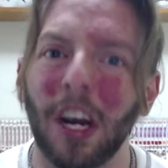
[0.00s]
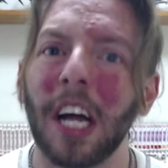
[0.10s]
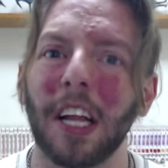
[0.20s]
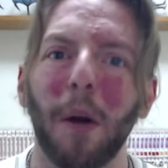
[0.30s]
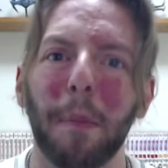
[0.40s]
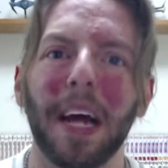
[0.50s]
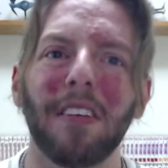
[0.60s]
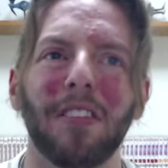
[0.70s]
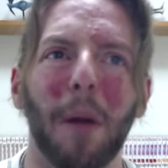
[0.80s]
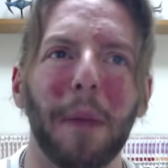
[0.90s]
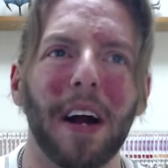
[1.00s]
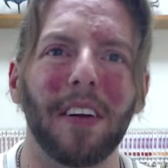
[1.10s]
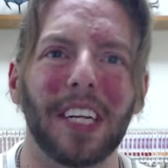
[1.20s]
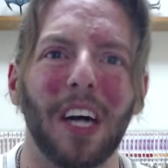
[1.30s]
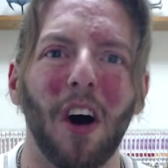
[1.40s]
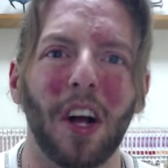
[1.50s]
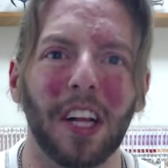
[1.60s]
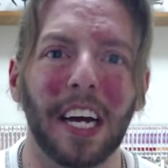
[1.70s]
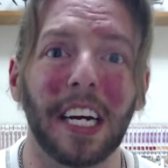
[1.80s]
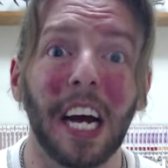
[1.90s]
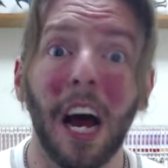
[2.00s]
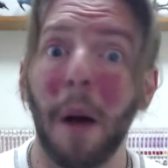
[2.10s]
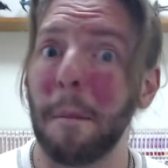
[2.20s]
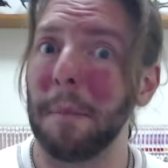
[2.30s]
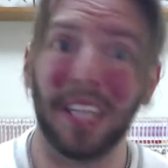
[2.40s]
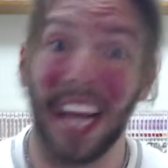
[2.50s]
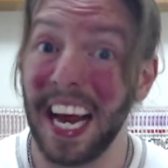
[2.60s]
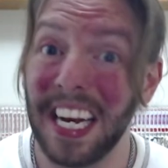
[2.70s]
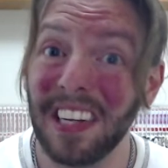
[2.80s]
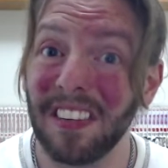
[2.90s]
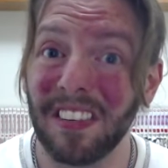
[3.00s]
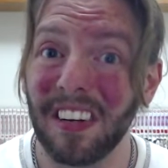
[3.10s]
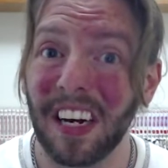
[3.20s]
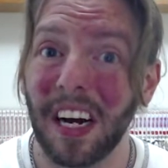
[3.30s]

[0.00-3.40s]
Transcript: that are based, apparently, on, like, planes.